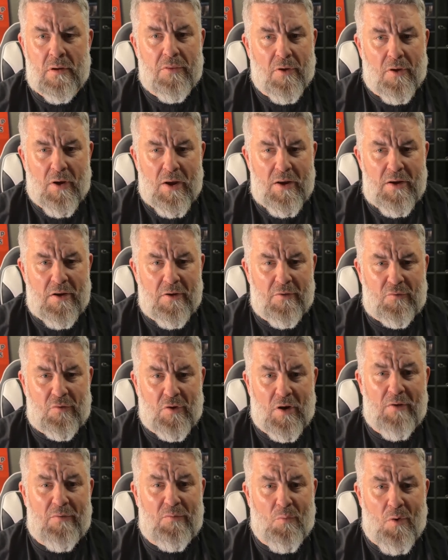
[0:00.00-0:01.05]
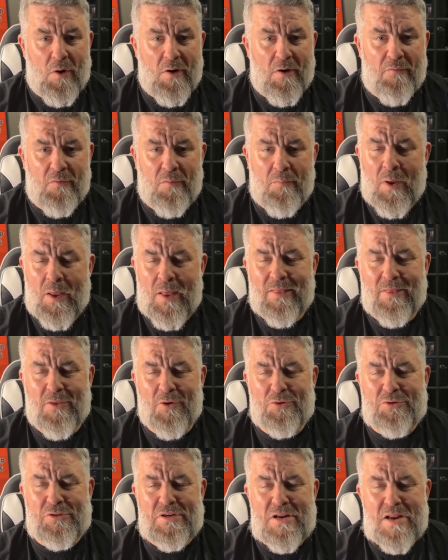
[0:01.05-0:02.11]
The lightning strikes one of them.
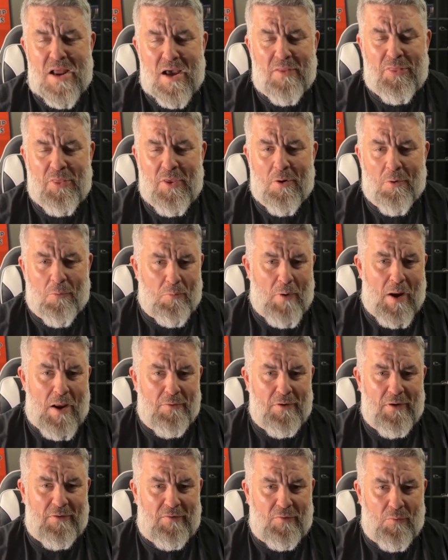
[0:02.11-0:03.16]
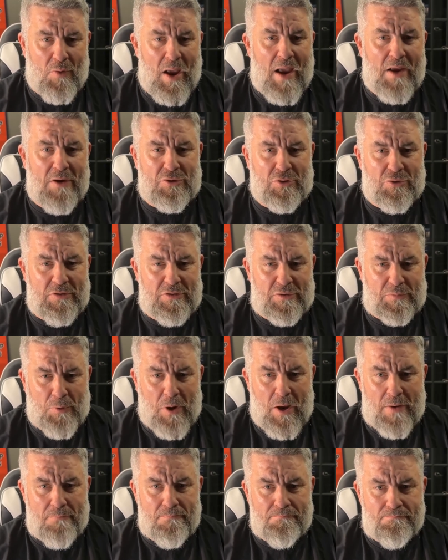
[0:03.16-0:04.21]
There's nothing around it to actually
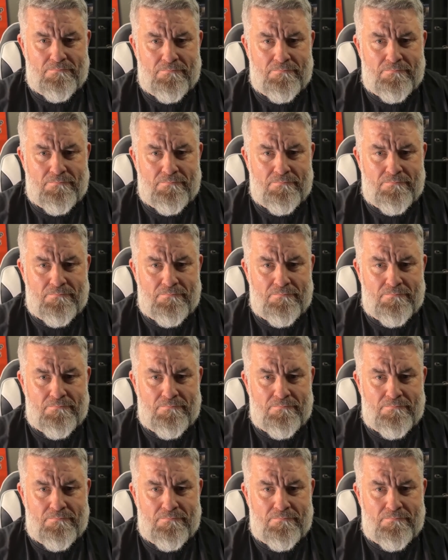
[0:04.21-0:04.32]
spread.